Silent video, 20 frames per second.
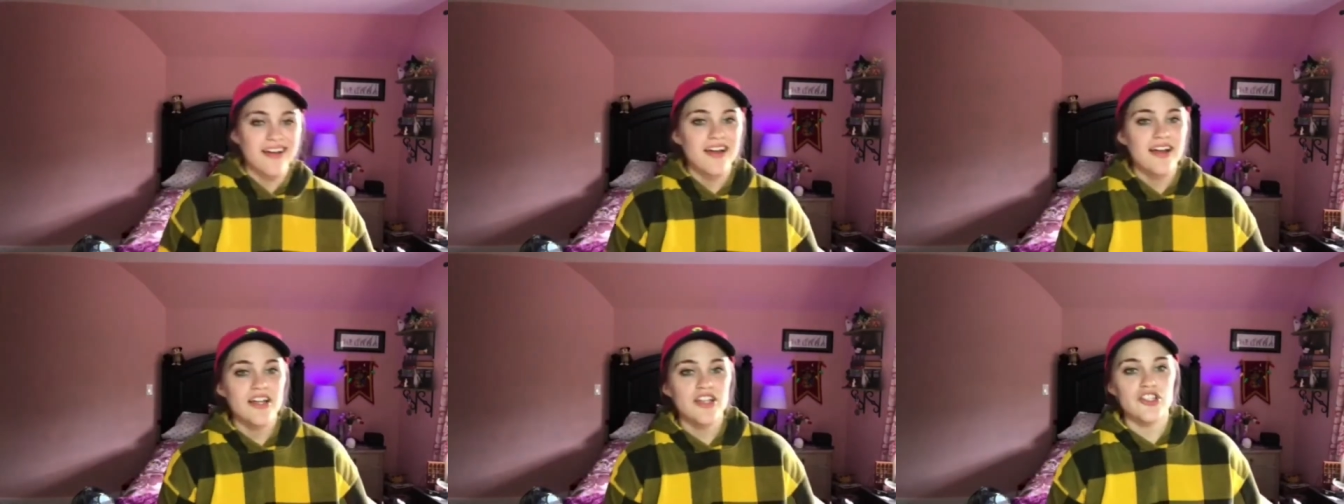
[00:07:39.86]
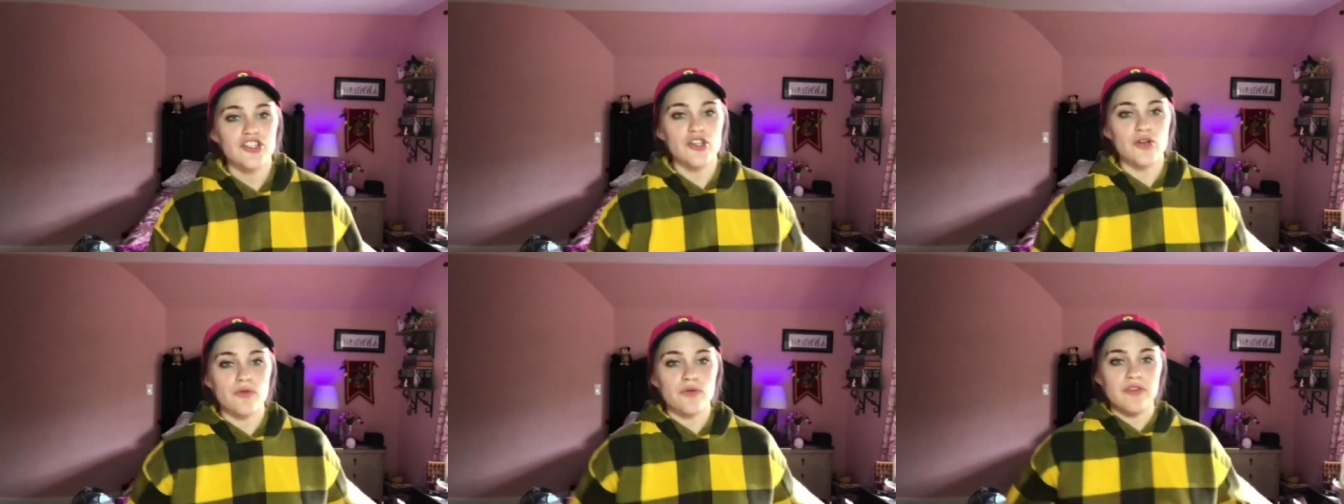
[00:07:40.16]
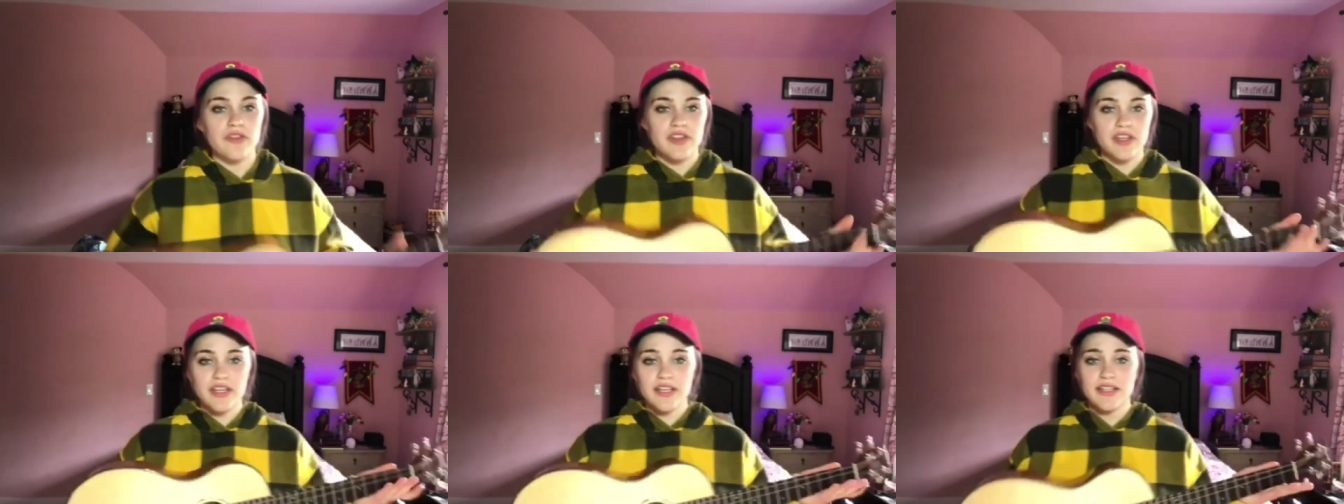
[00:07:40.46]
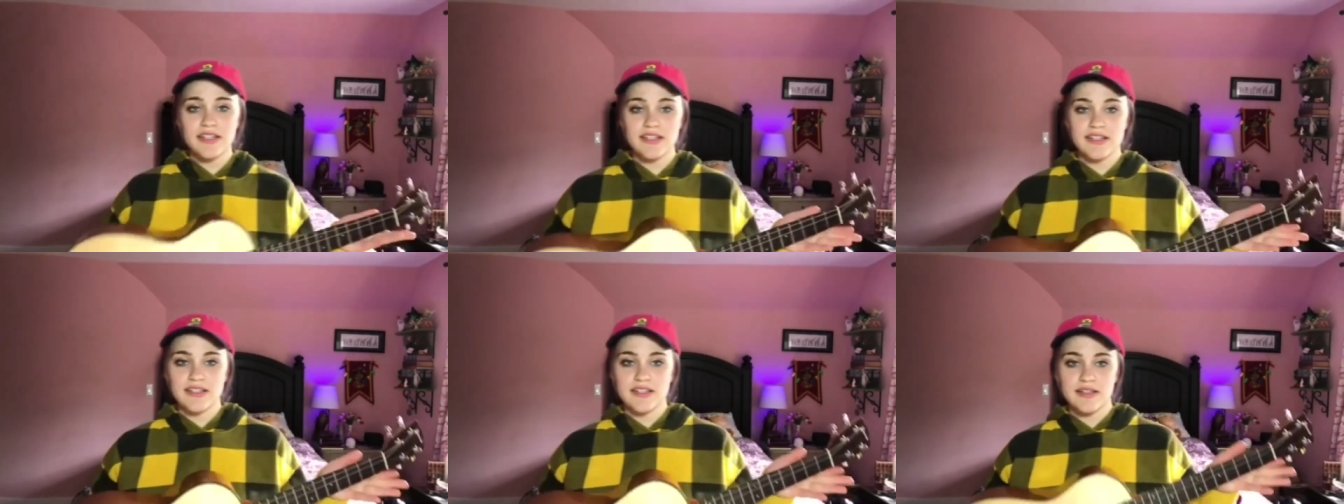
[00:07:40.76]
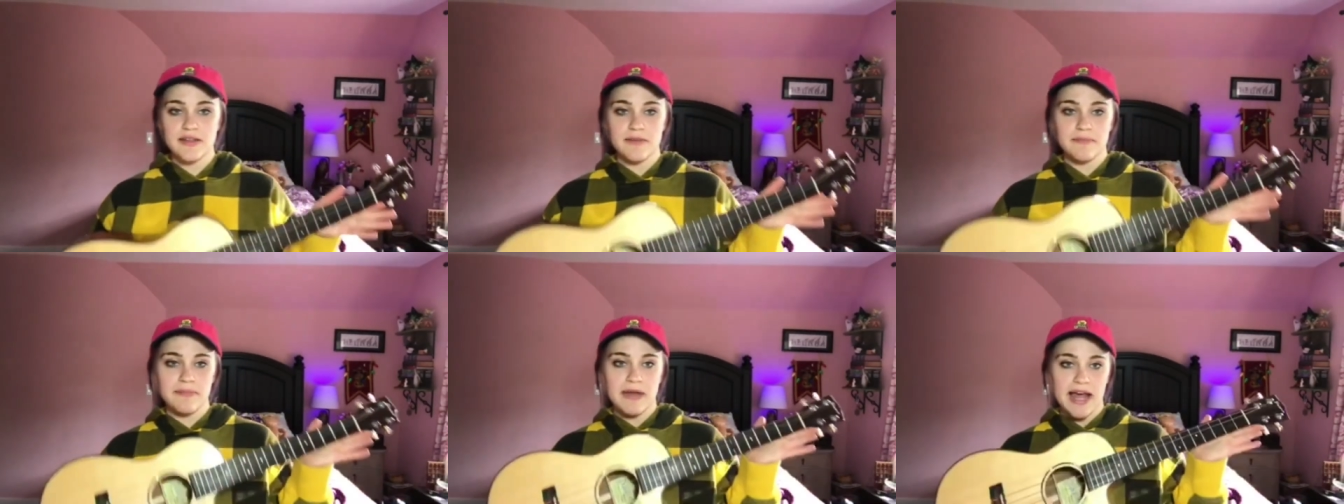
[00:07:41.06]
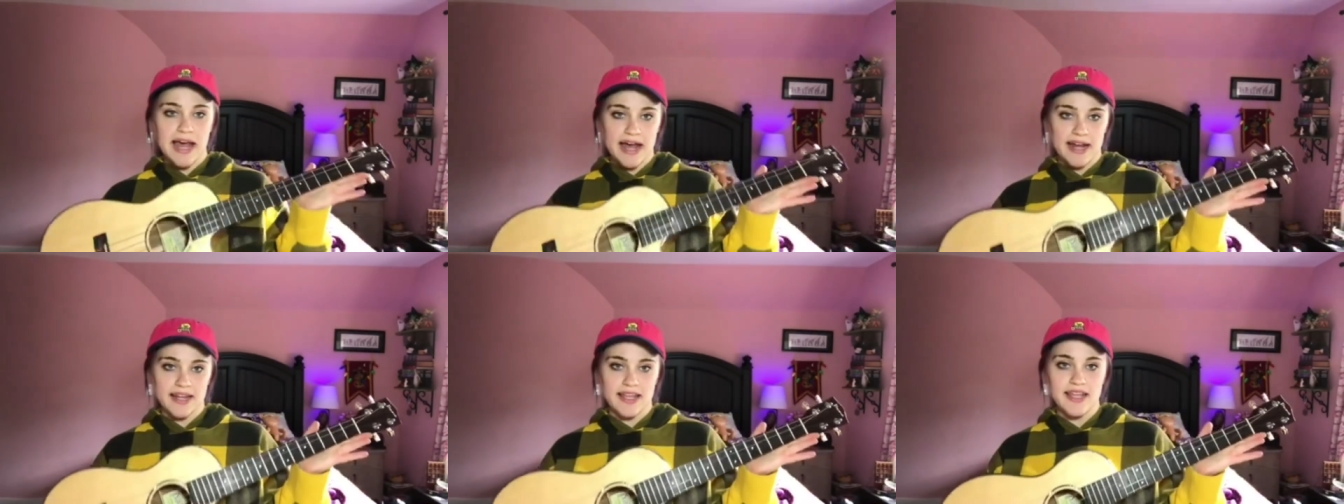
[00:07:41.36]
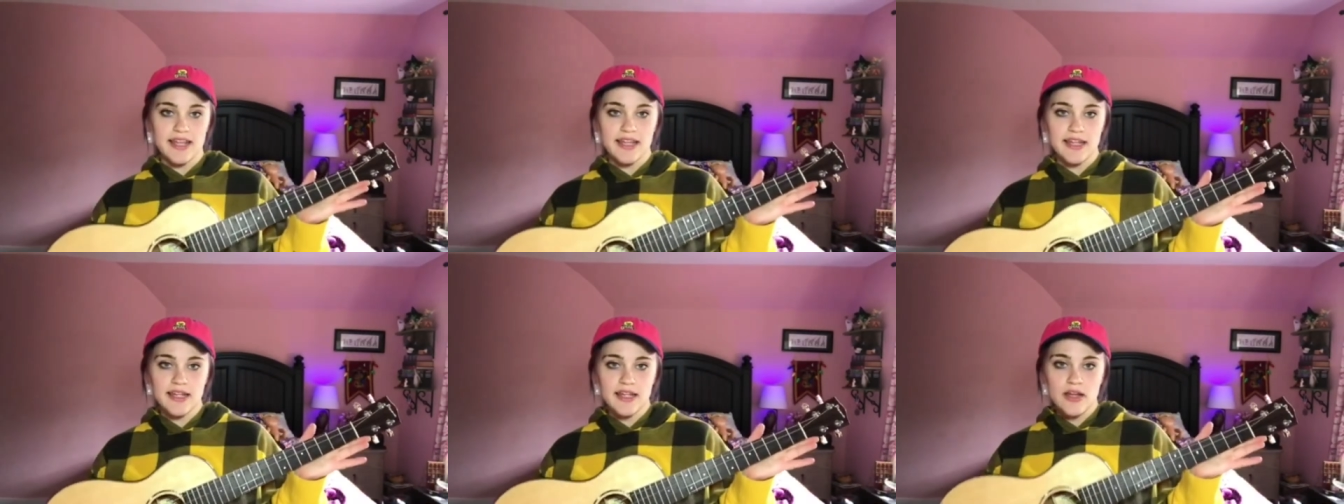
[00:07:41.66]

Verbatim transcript: So this Patty